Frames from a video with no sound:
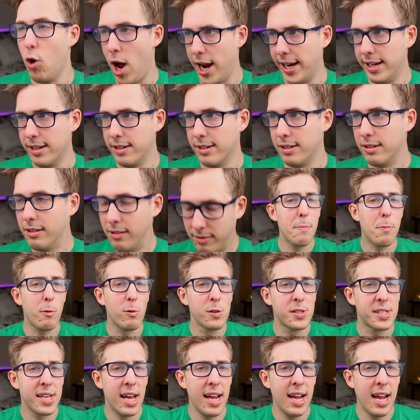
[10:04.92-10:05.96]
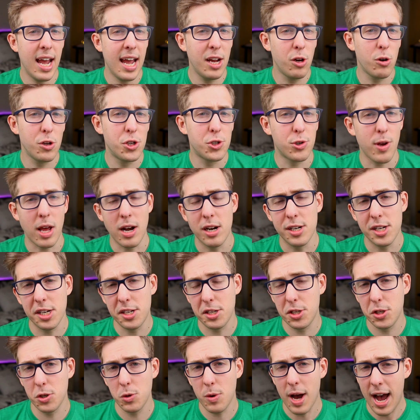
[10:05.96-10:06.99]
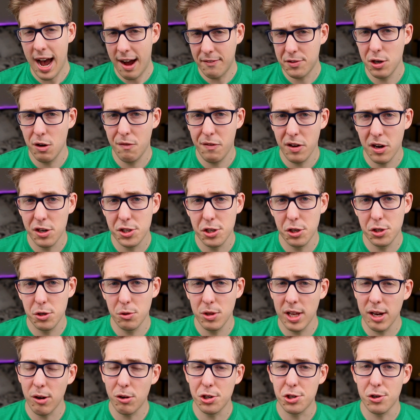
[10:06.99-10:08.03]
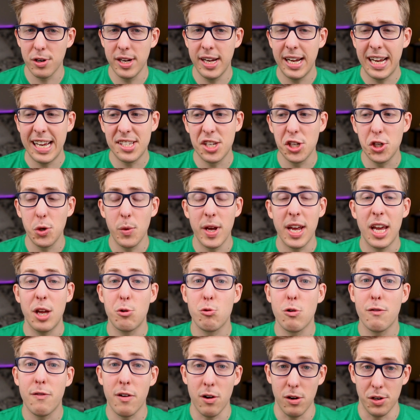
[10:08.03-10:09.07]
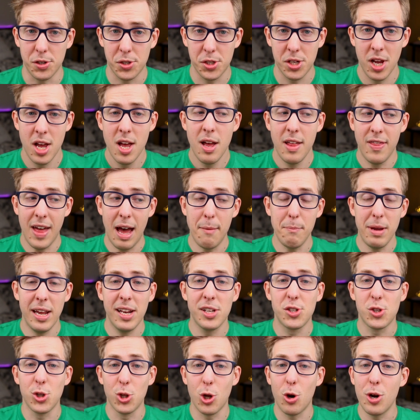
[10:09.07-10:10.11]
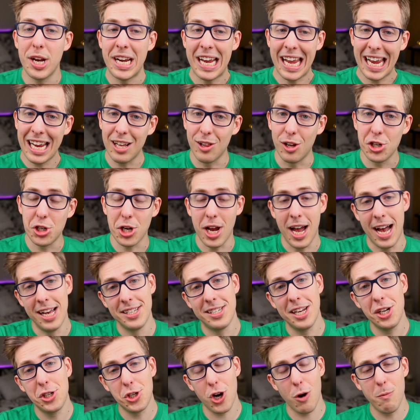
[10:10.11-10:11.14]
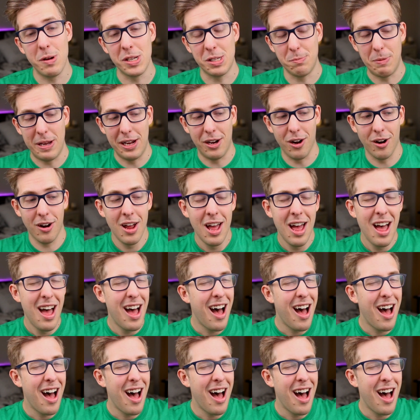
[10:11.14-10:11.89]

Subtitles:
Right. Some people will say a good strategy to do after you finish your Duolingo tree is to do it in reverse. That means learning English as a German speaker.